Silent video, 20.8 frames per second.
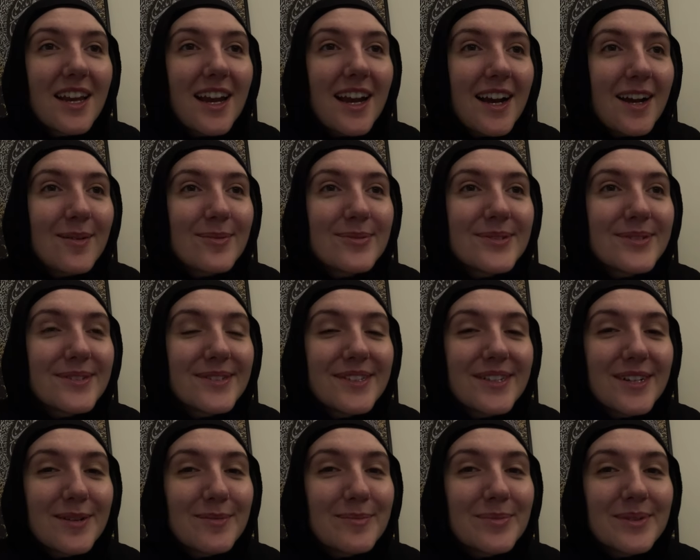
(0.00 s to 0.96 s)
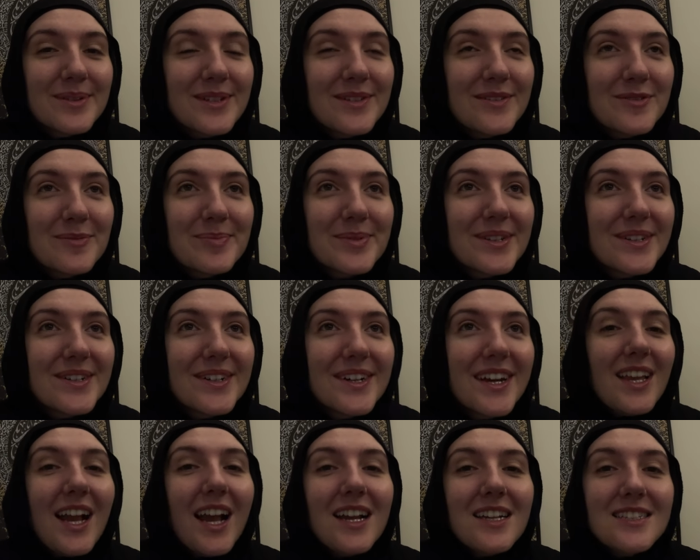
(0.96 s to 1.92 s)
absolutely unbelievable.
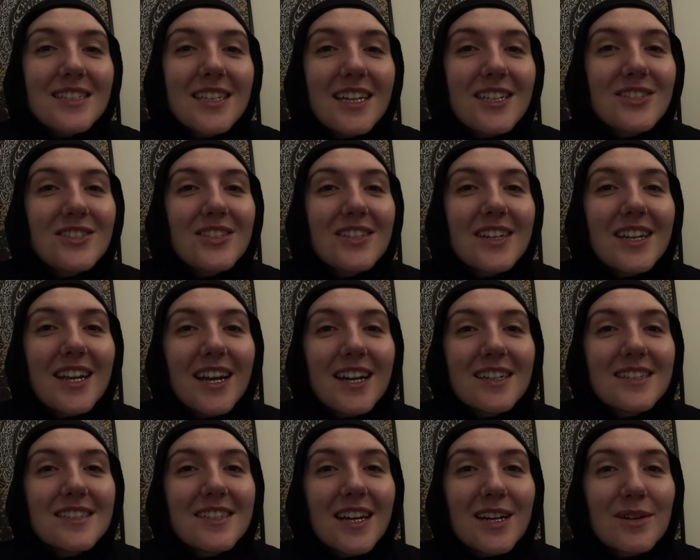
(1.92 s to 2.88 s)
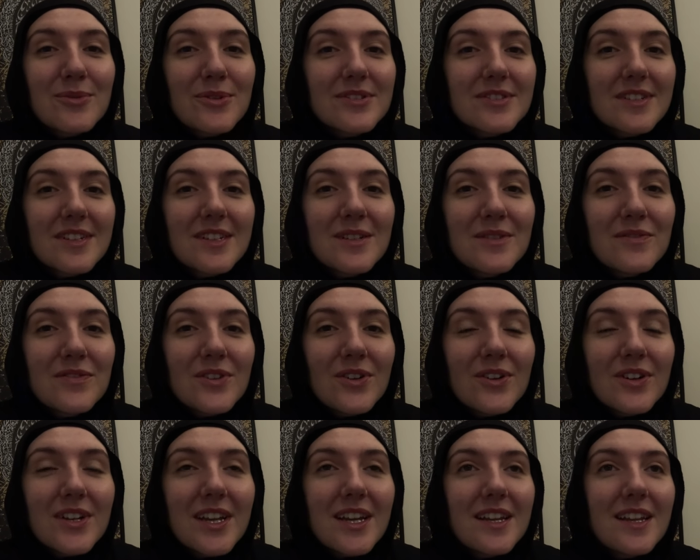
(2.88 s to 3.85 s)
I said to you guys that I wasn't going to
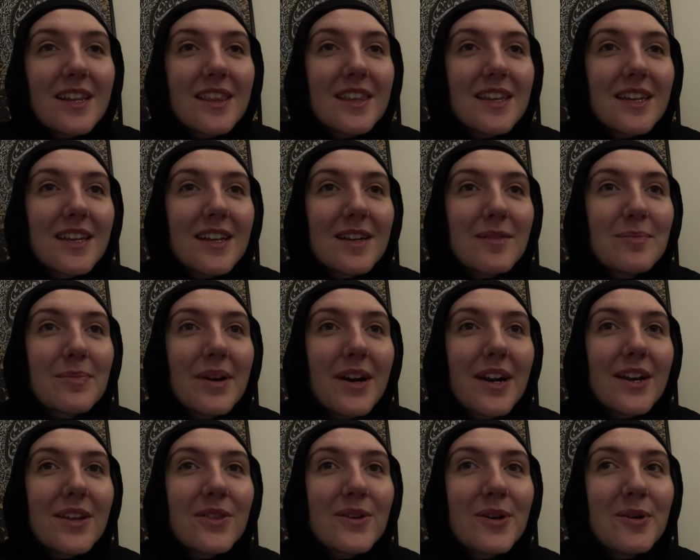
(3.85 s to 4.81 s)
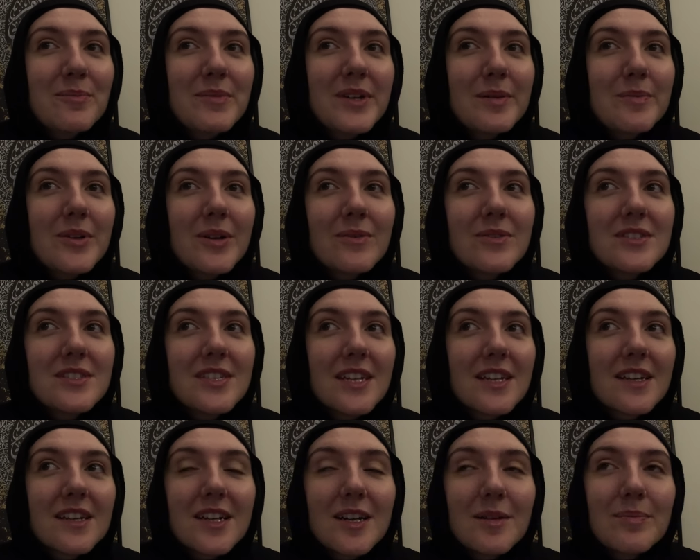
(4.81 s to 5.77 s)
vlog anything, but I thought maybe I would
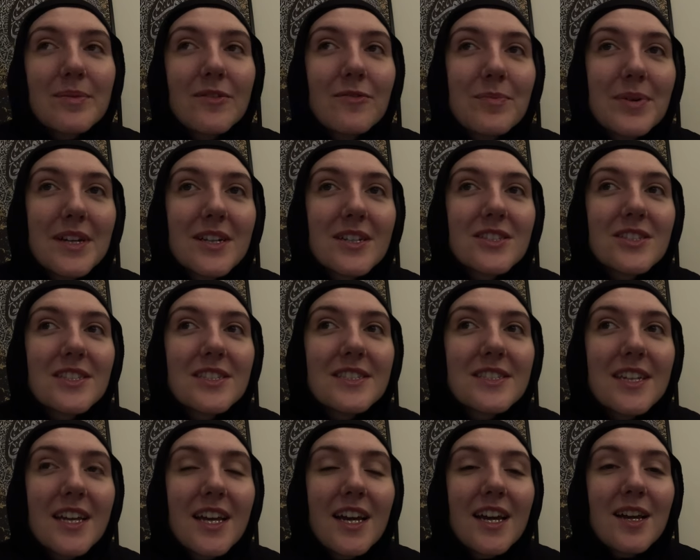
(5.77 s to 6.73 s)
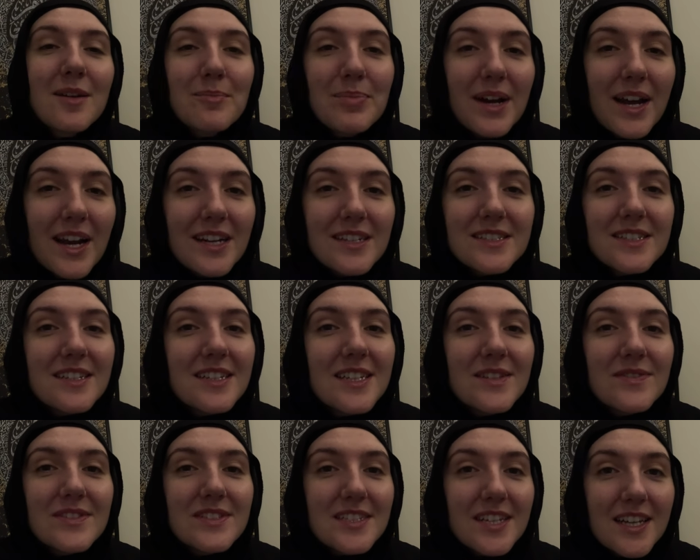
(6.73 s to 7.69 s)
take a couple of pictures, but I didn't
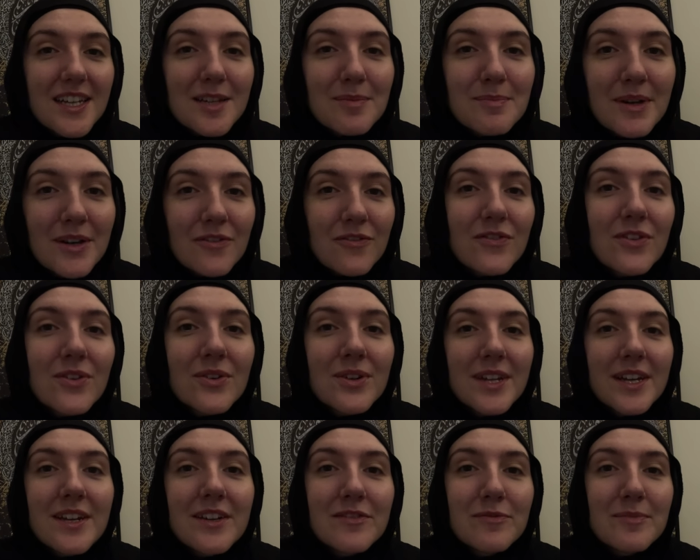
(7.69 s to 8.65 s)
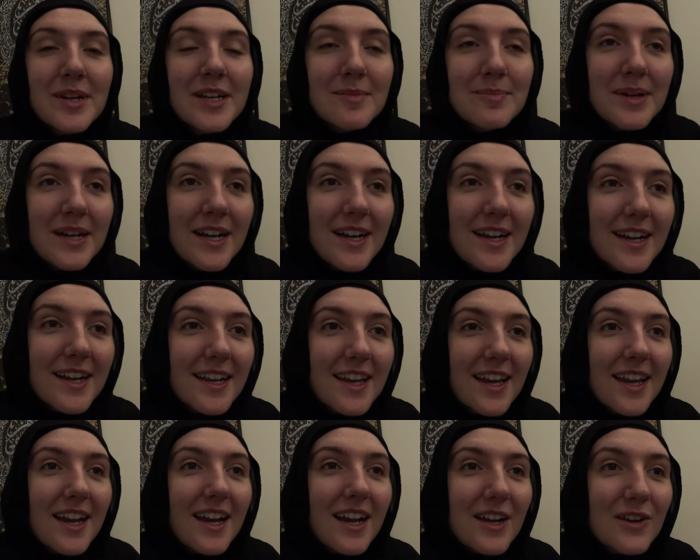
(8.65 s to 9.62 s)
even take my phone out of my bag.
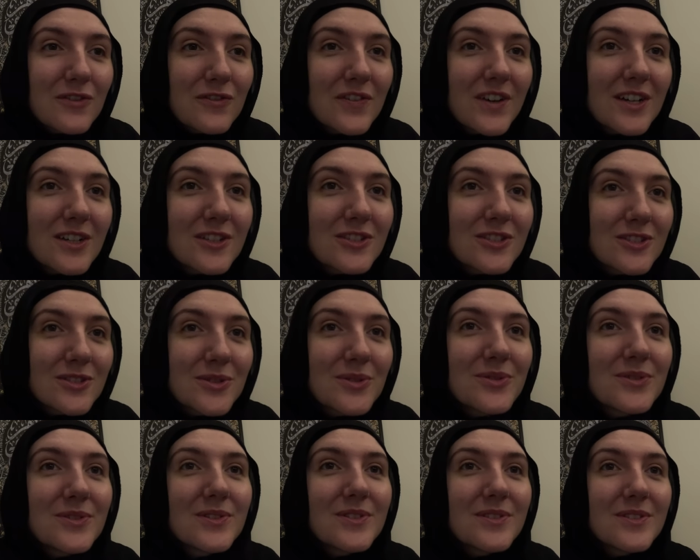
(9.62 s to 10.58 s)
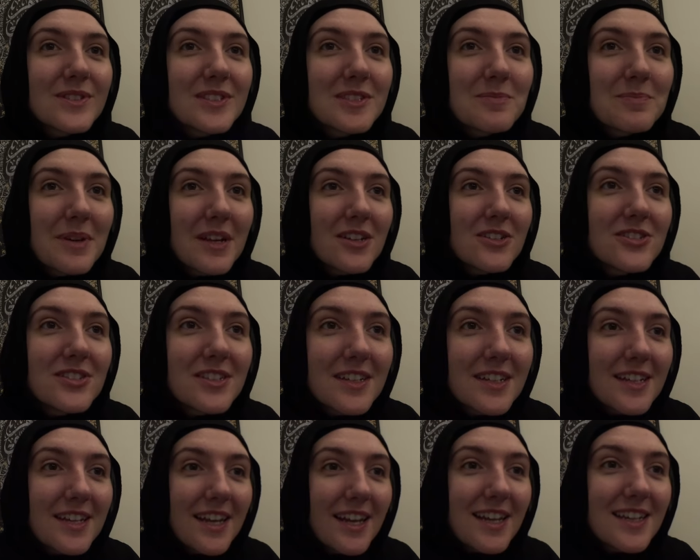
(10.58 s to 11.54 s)
I felt so spiritually
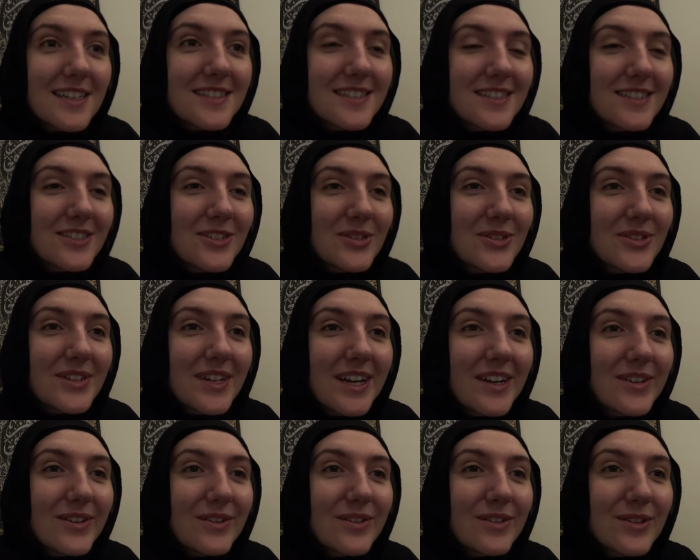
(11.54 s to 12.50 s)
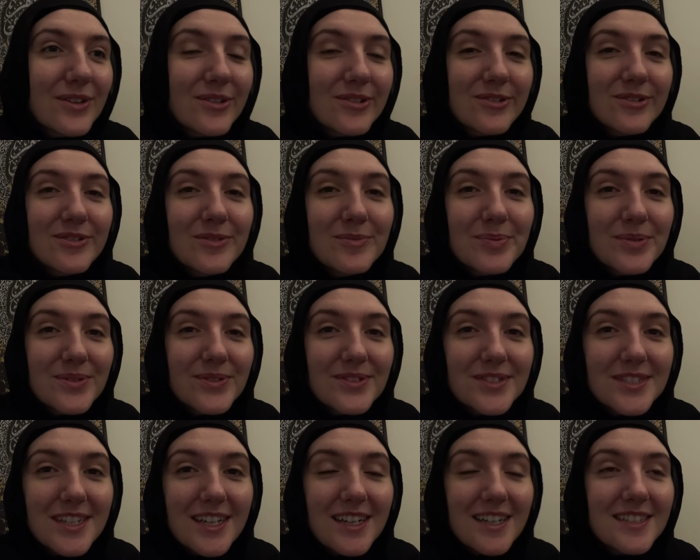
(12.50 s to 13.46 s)
connected throughout the whole
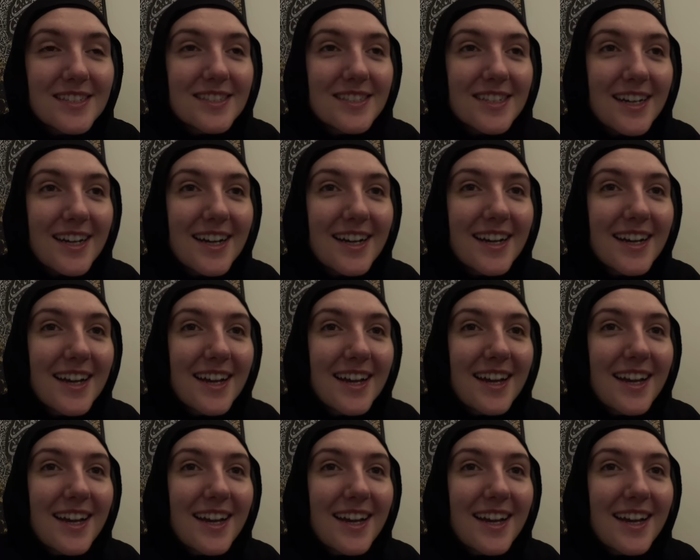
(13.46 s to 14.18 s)
process that